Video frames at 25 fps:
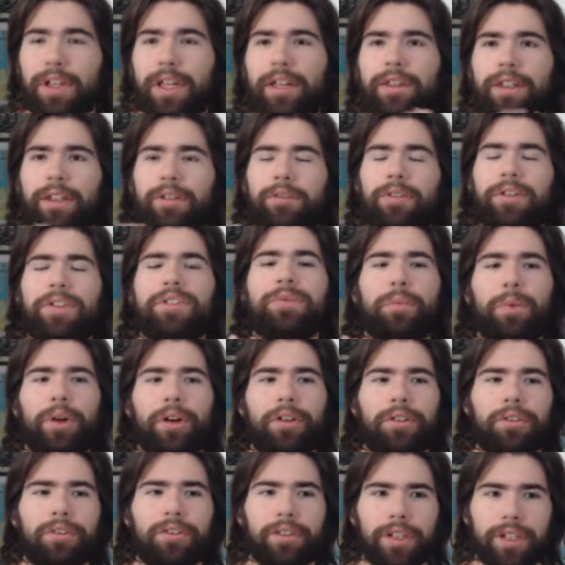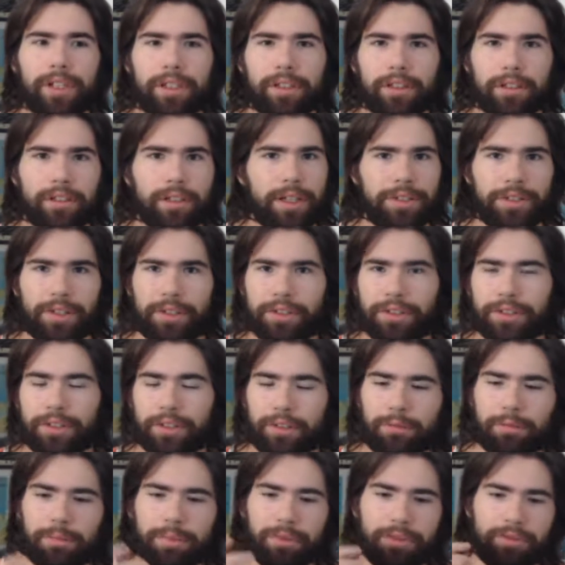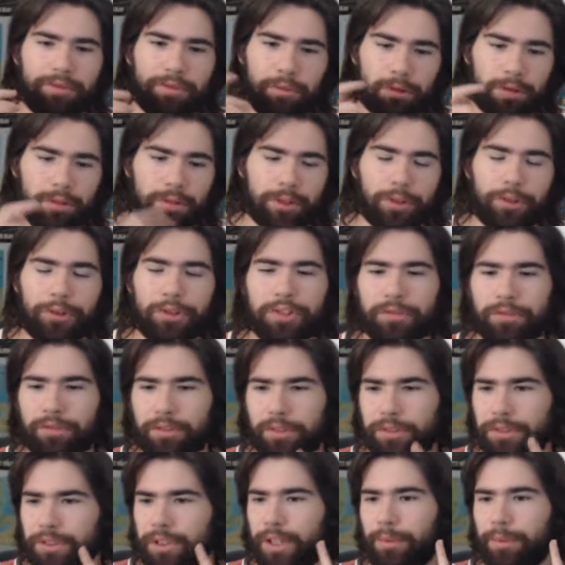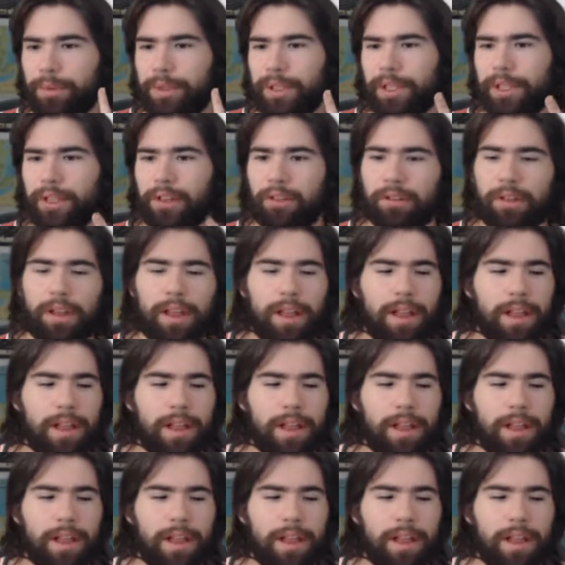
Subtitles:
Now this month, like as I said before, Lucifer's coming out.